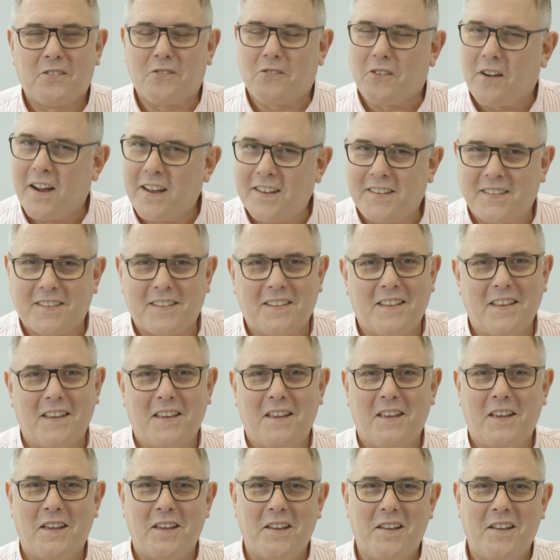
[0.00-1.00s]
grace to
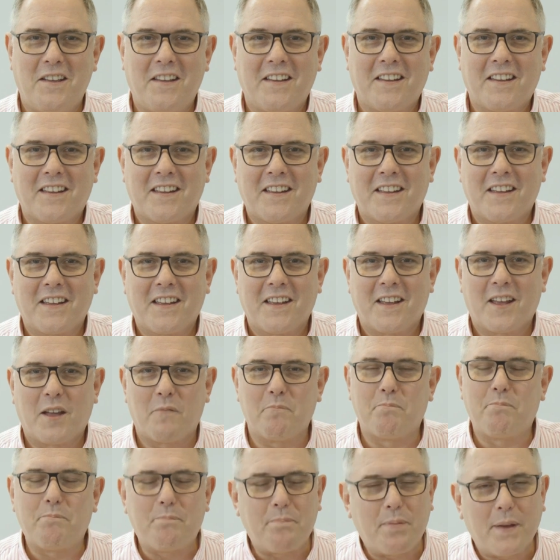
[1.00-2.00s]
you
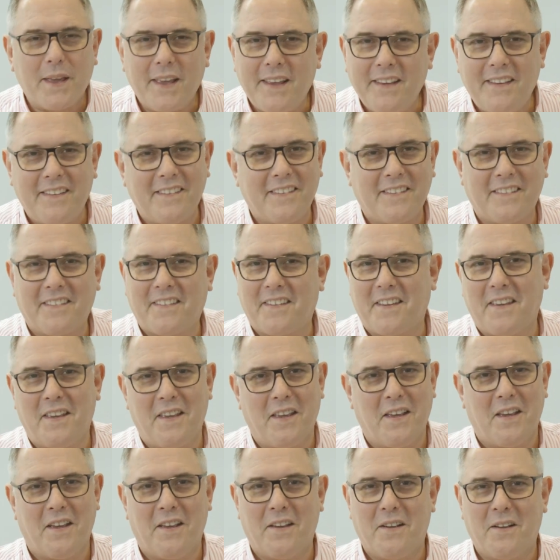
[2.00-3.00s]
and peace to
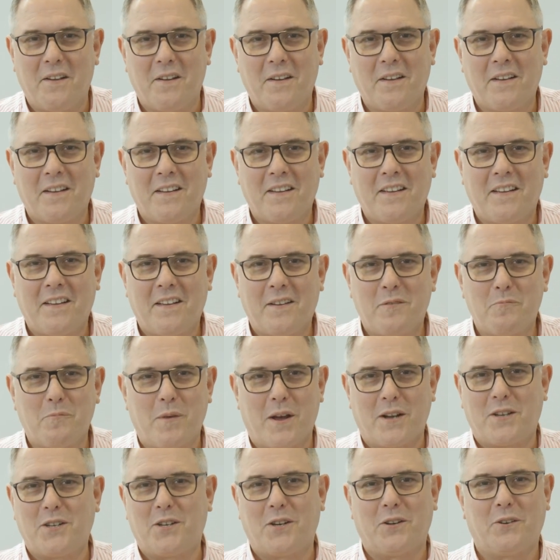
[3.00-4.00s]
you,
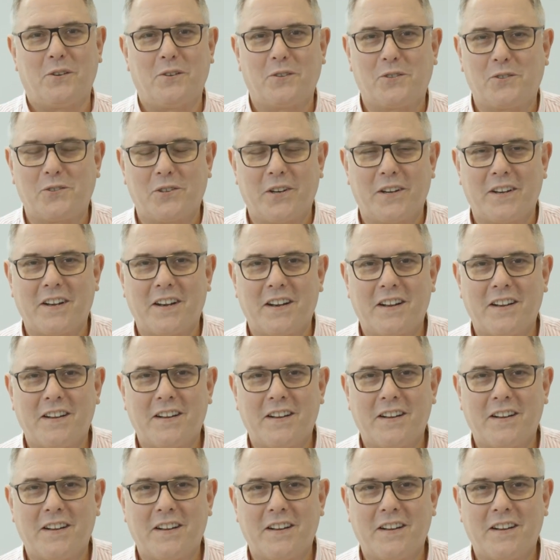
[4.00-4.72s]
my children.